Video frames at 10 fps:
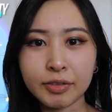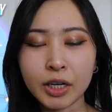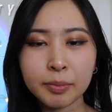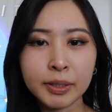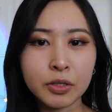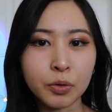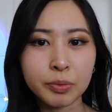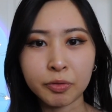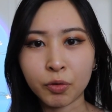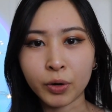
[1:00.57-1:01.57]
talked about this course
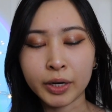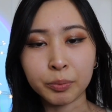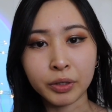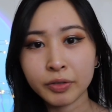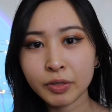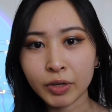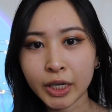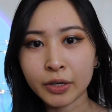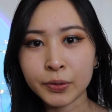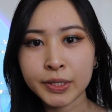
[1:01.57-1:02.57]
before in previous
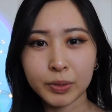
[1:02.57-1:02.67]
videos,